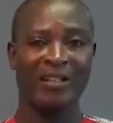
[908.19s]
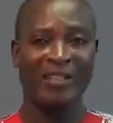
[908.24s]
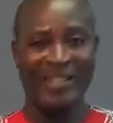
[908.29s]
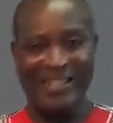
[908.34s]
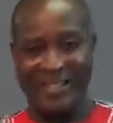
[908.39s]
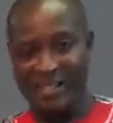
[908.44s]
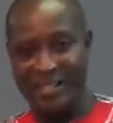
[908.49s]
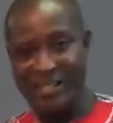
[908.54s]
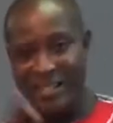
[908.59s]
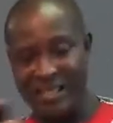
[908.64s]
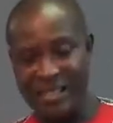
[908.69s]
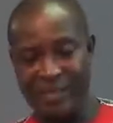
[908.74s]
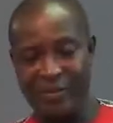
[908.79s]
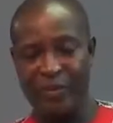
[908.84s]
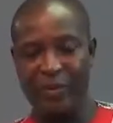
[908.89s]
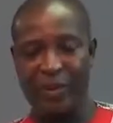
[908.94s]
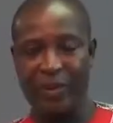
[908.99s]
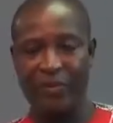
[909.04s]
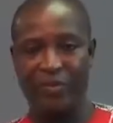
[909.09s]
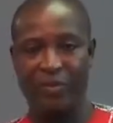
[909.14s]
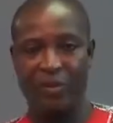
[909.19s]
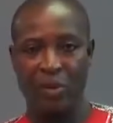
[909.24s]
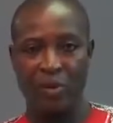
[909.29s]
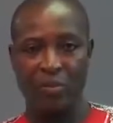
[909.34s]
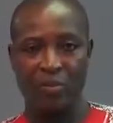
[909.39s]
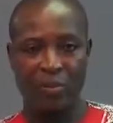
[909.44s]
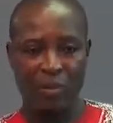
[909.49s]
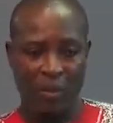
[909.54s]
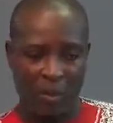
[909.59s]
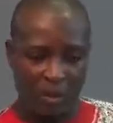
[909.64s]
It is different
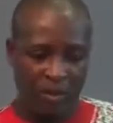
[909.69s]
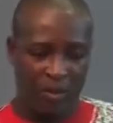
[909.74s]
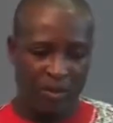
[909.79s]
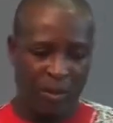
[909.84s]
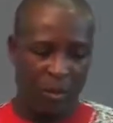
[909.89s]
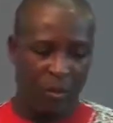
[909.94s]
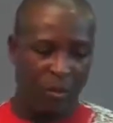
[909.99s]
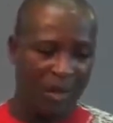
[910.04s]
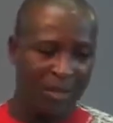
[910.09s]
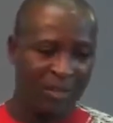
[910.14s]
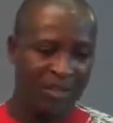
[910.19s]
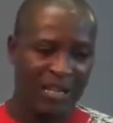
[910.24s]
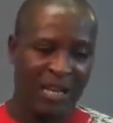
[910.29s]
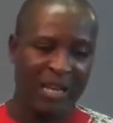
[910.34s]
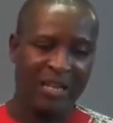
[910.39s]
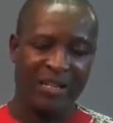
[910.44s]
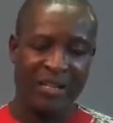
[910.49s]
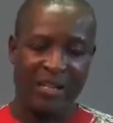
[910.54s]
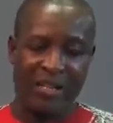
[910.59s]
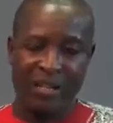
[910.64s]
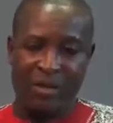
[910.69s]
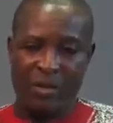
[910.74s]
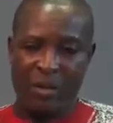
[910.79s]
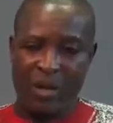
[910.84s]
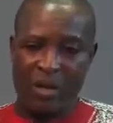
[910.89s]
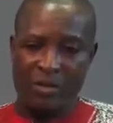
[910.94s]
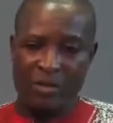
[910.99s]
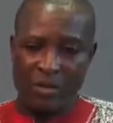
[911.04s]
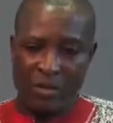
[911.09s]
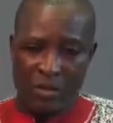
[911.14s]
from the one that you
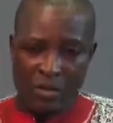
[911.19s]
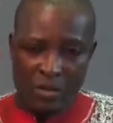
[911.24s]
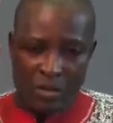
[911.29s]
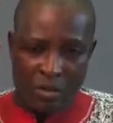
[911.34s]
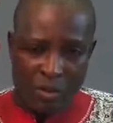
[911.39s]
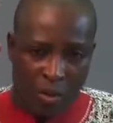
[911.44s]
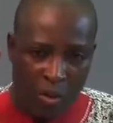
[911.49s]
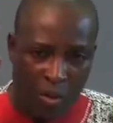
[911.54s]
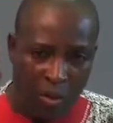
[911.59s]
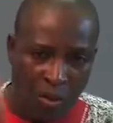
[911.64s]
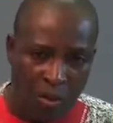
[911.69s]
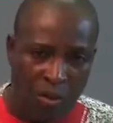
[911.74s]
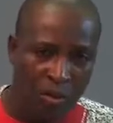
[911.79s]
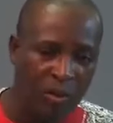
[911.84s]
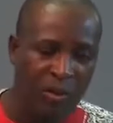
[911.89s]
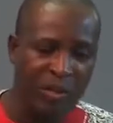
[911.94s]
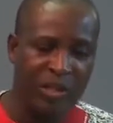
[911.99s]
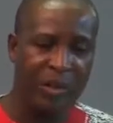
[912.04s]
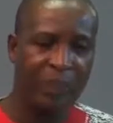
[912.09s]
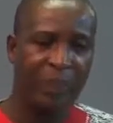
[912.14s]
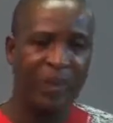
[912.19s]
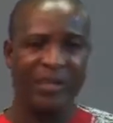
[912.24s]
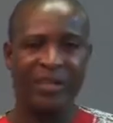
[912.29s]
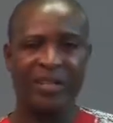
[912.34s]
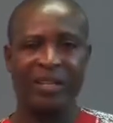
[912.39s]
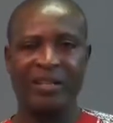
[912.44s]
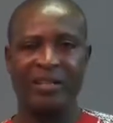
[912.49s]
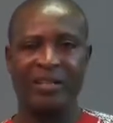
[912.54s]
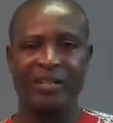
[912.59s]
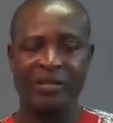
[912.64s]
are so
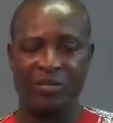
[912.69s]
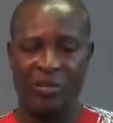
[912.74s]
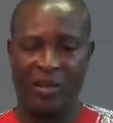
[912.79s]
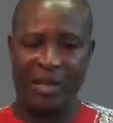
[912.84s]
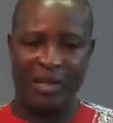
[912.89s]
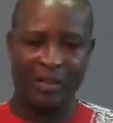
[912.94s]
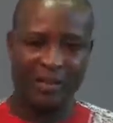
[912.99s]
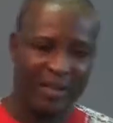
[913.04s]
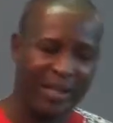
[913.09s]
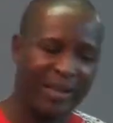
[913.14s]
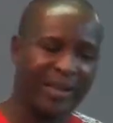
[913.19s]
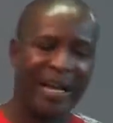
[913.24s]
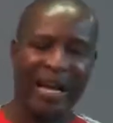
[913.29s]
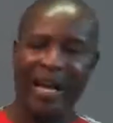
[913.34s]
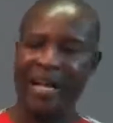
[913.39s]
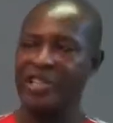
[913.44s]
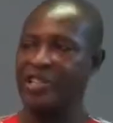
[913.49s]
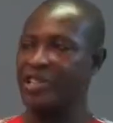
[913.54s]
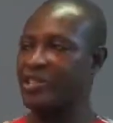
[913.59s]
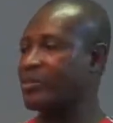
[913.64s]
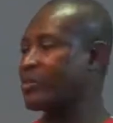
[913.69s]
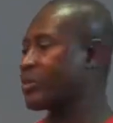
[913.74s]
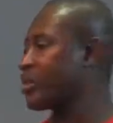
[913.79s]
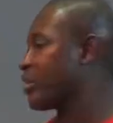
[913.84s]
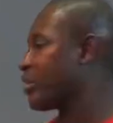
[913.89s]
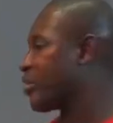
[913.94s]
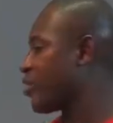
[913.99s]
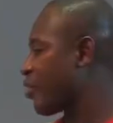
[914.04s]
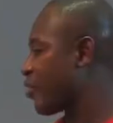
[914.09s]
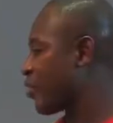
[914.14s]
independent, you can take action
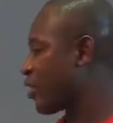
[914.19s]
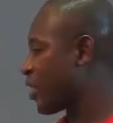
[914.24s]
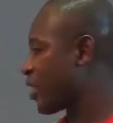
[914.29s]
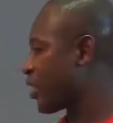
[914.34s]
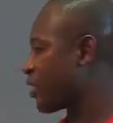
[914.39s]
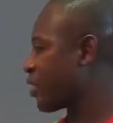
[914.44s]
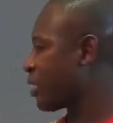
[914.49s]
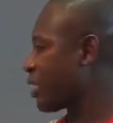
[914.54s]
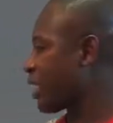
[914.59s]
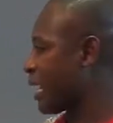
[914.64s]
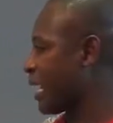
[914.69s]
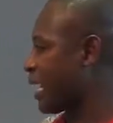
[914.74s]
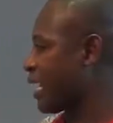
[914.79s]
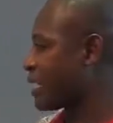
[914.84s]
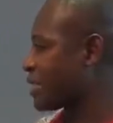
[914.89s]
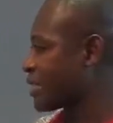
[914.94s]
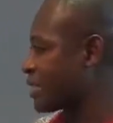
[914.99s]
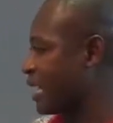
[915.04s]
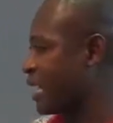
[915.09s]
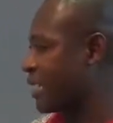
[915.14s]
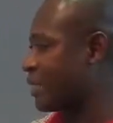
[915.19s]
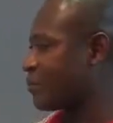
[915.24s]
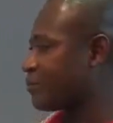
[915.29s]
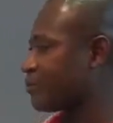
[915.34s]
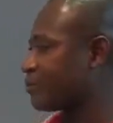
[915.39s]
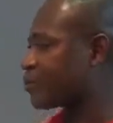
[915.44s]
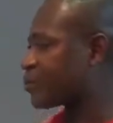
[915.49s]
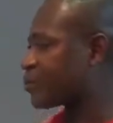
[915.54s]
there and then.